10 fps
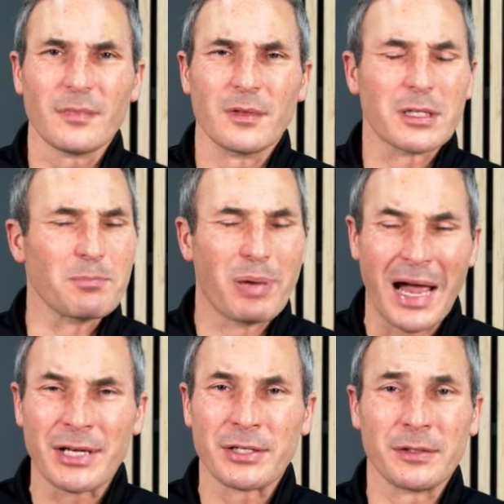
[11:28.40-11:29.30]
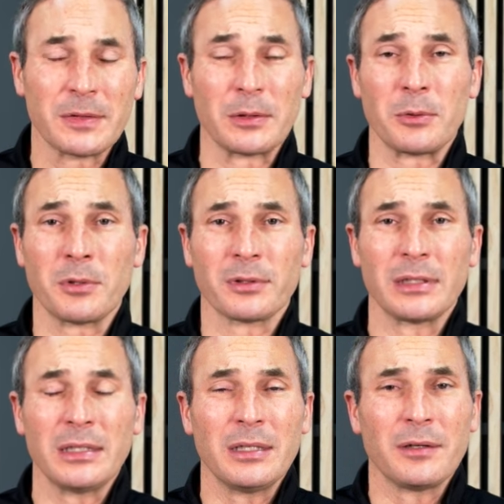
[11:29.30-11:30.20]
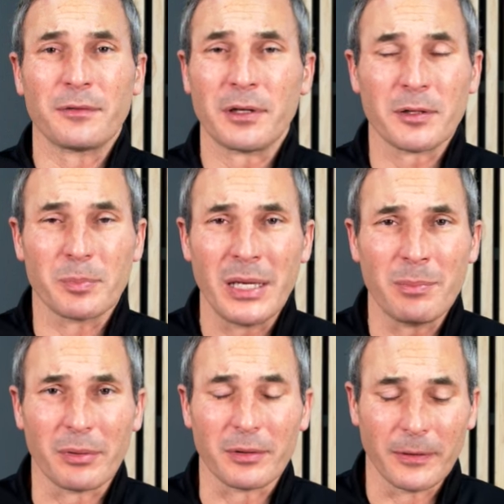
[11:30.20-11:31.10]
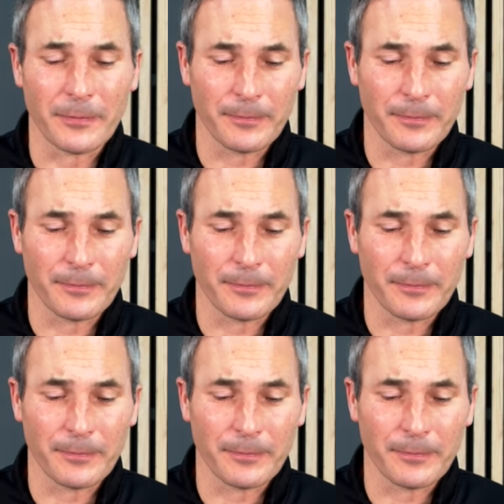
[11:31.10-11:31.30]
The compassion of the Lord for other people.